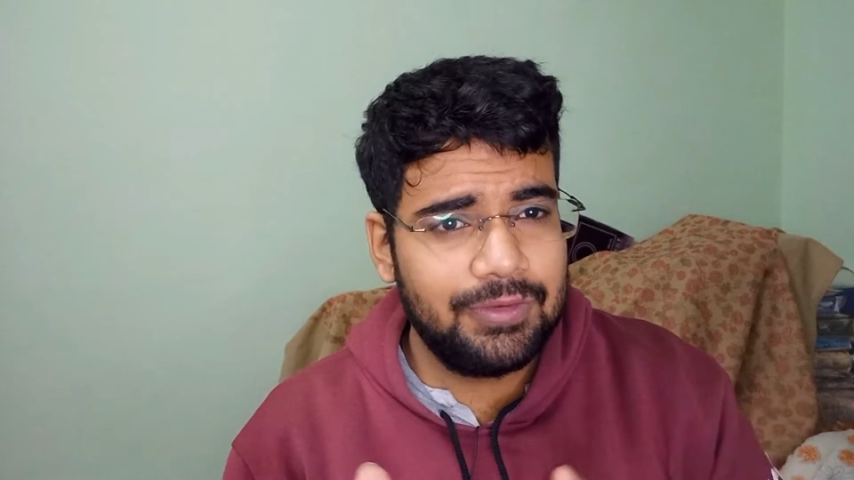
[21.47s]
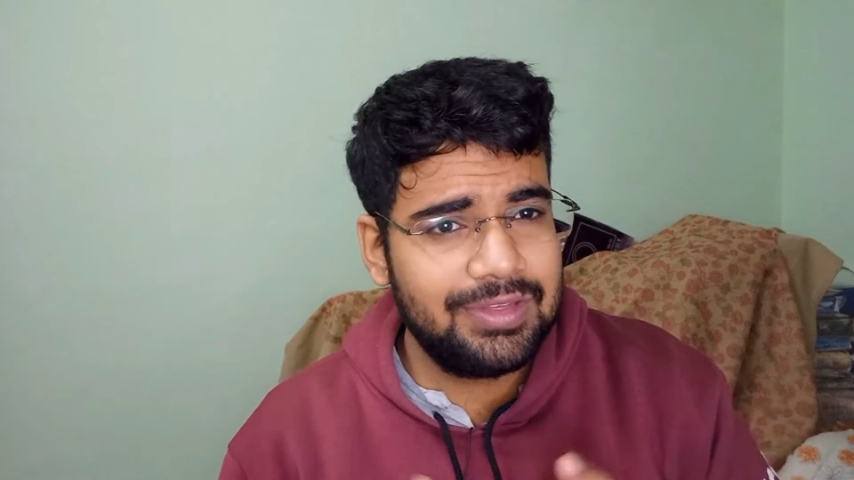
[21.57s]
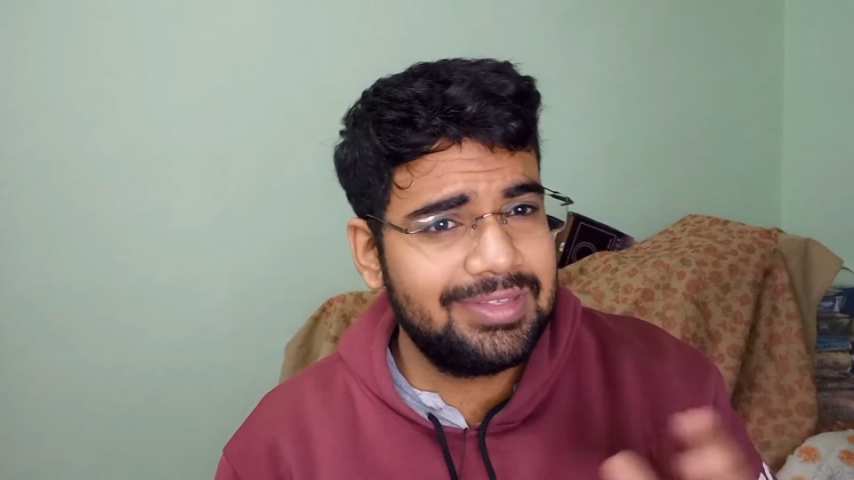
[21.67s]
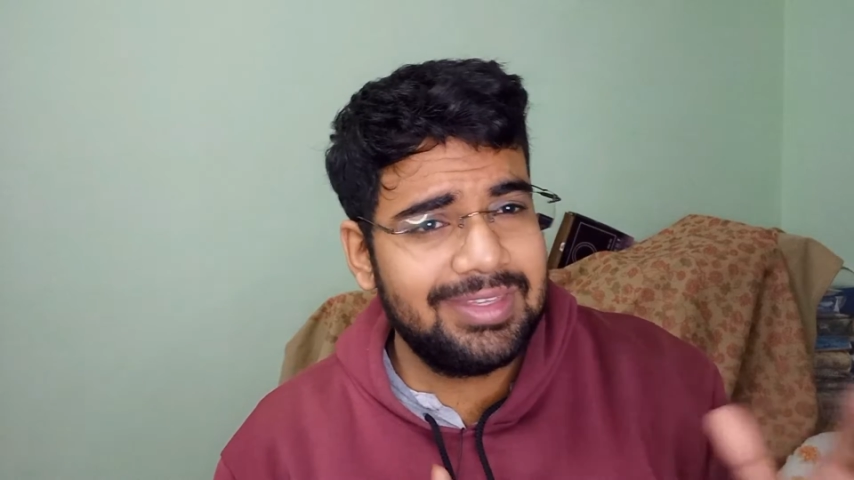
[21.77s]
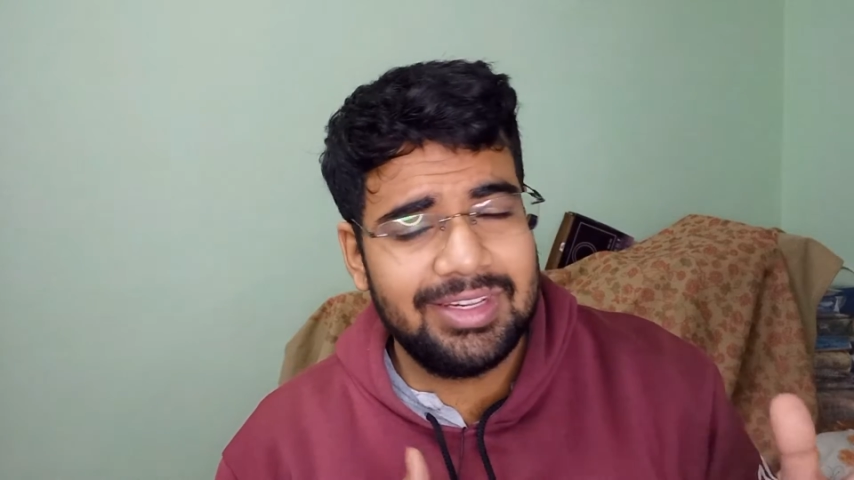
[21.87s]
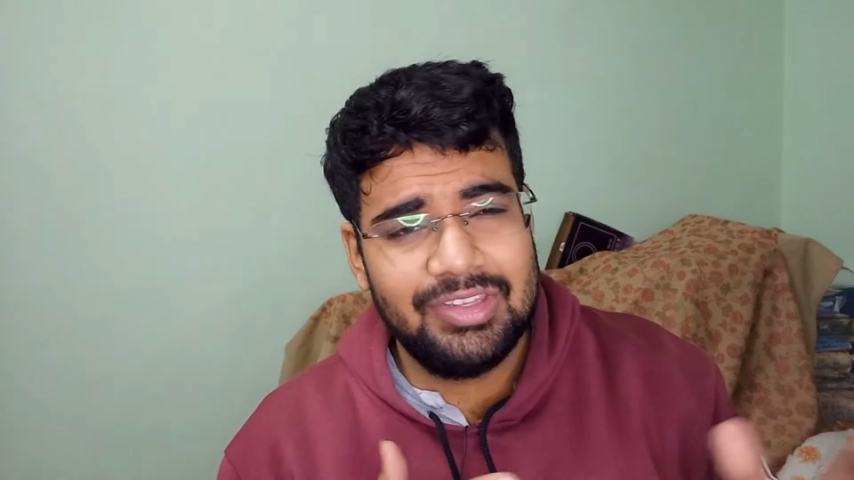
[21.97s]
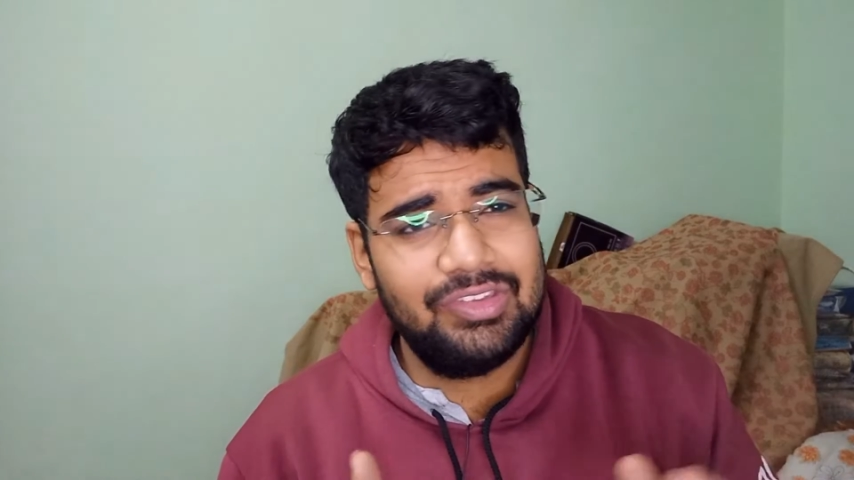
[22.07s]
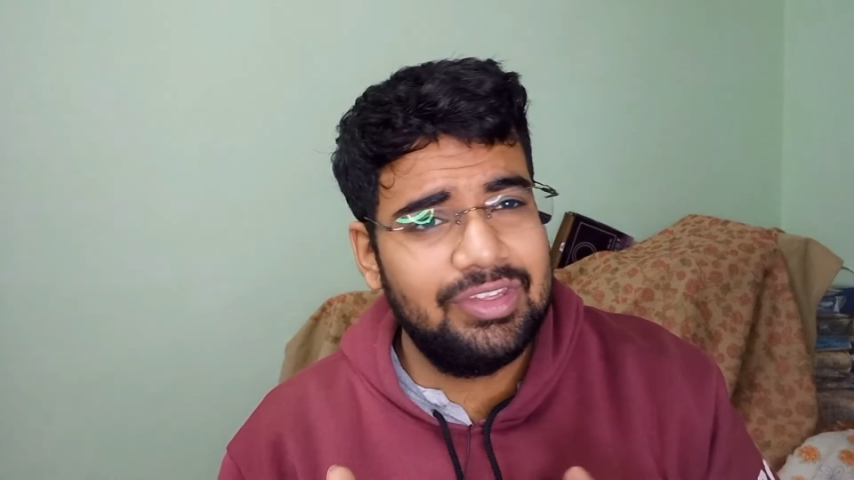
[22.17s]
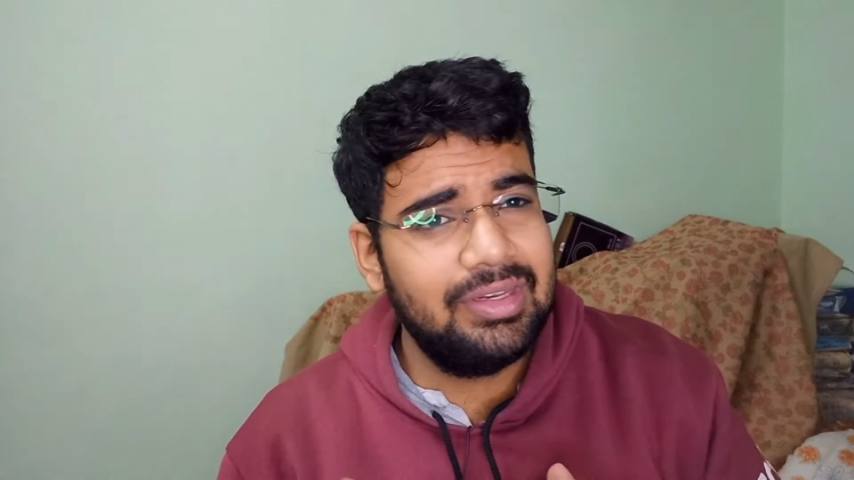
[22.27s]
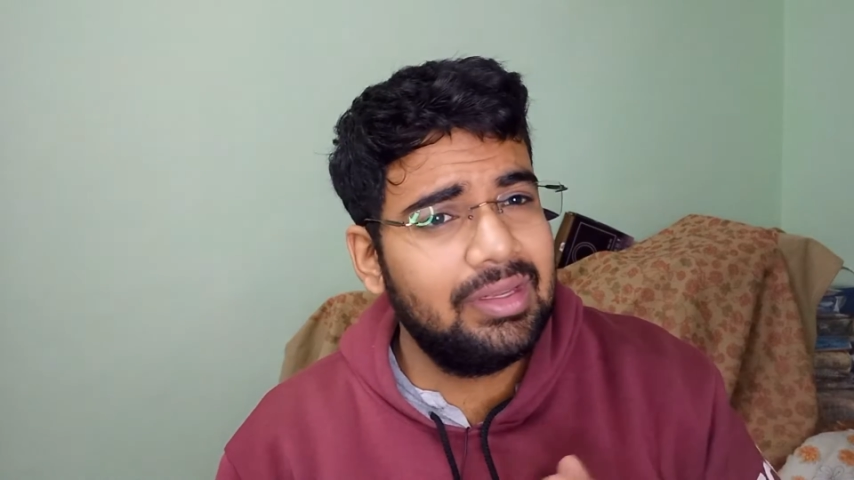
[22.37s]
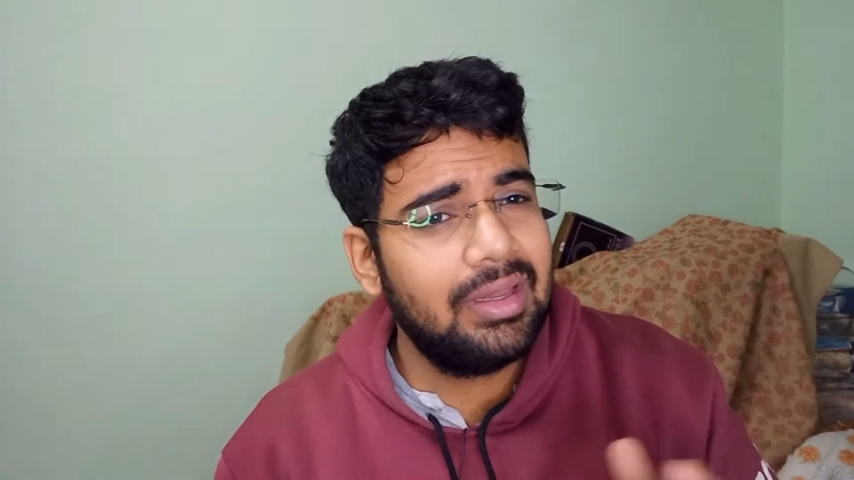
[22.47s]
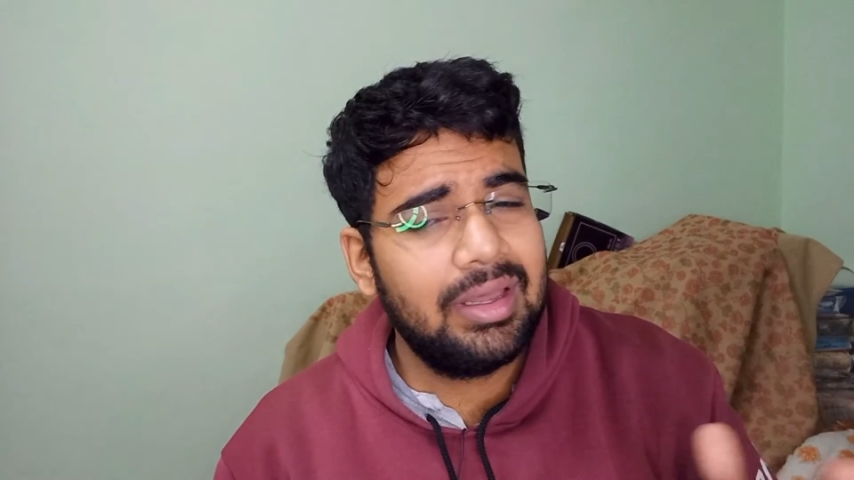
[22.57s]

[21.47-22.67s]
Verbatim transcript: physics and engineering